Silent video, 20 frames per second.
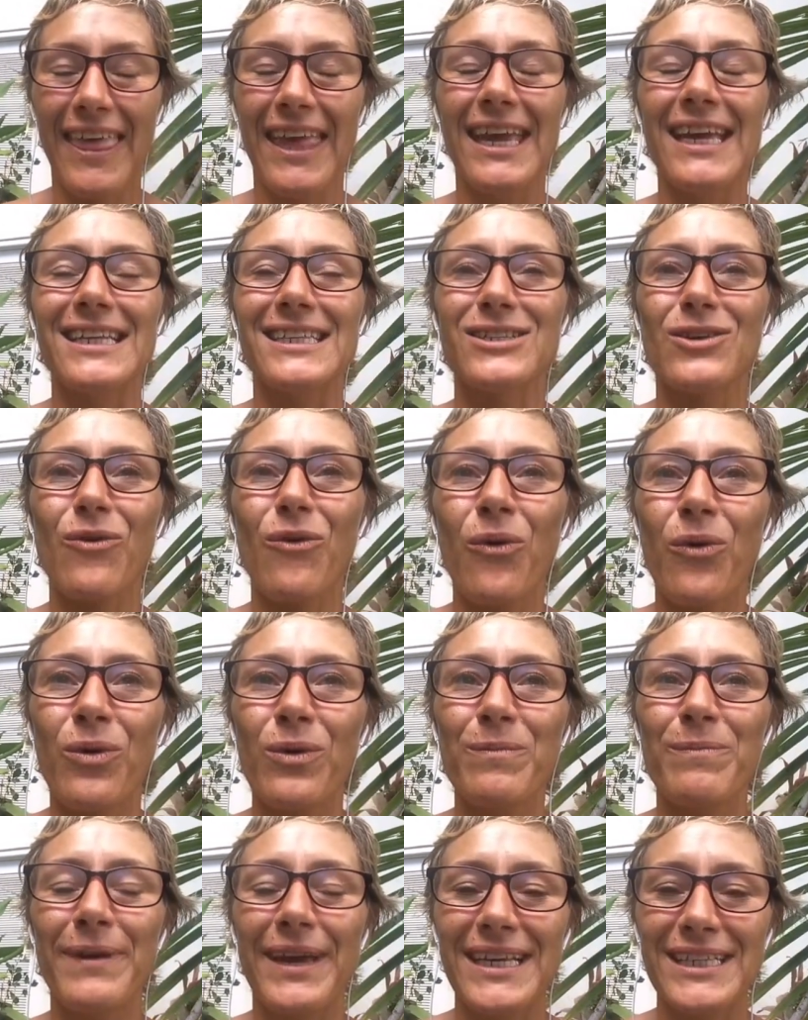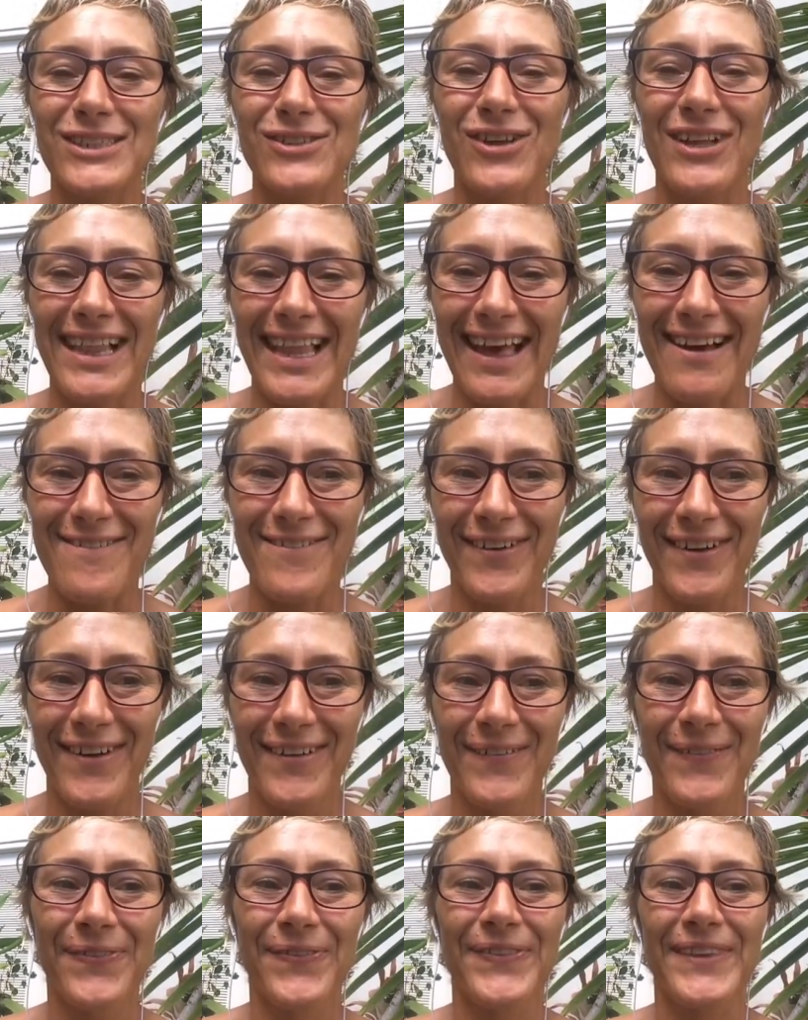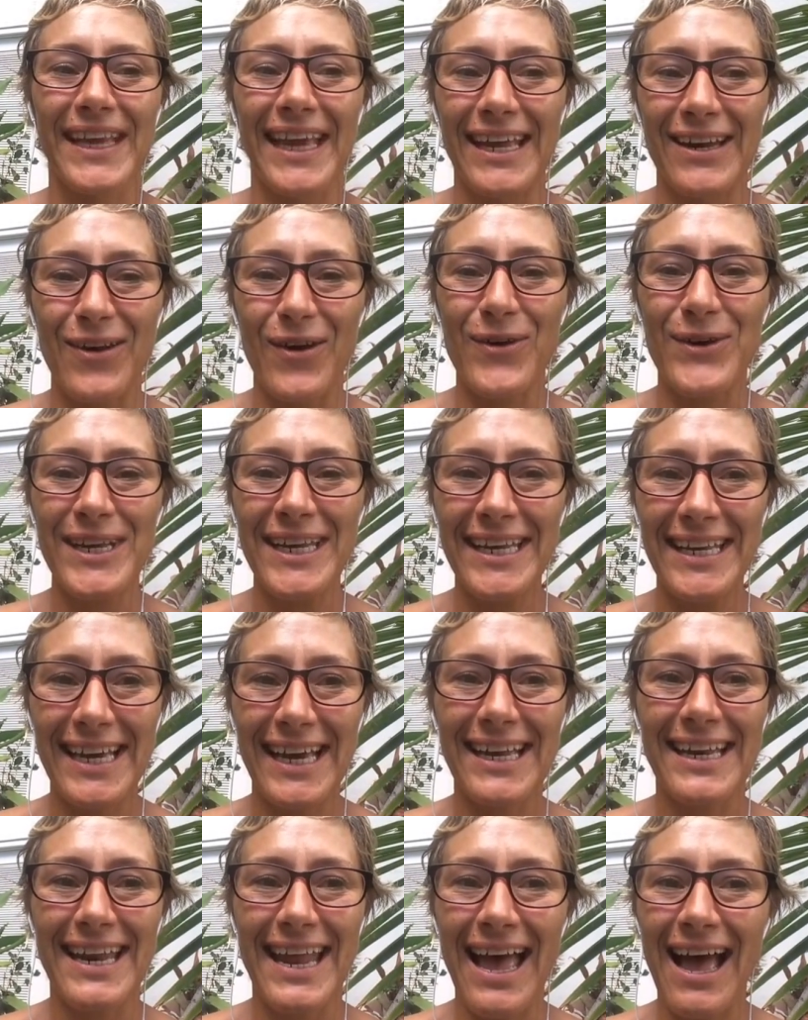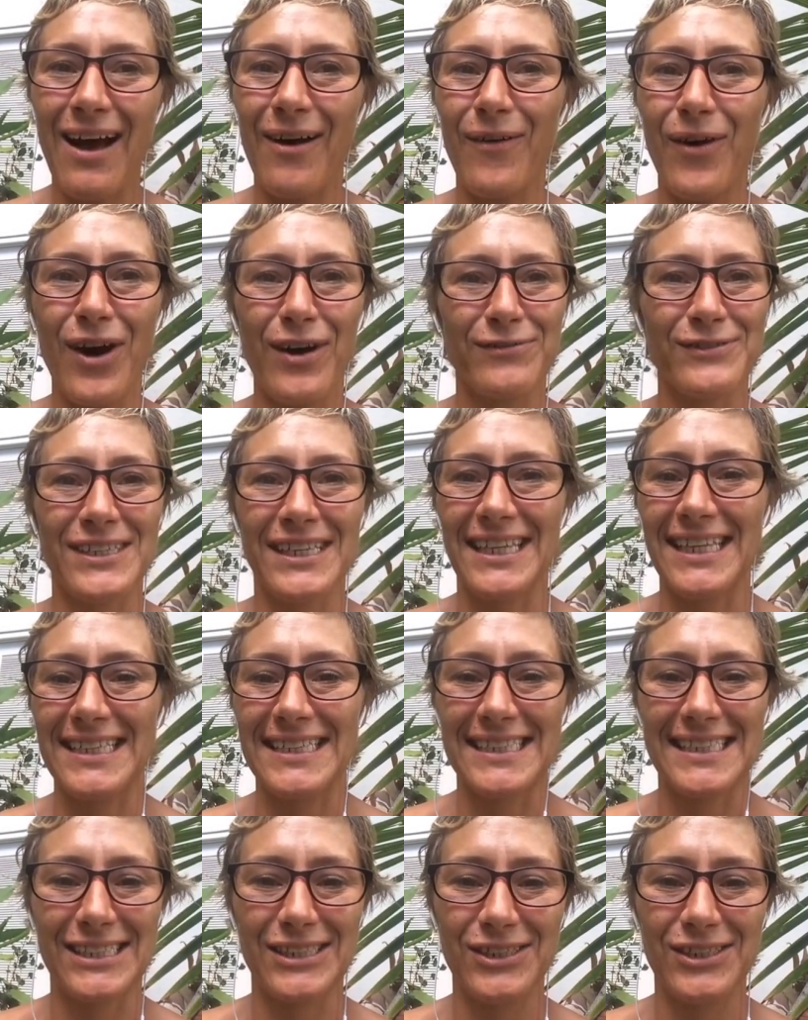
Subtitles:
It's all based on love. And only here now, after this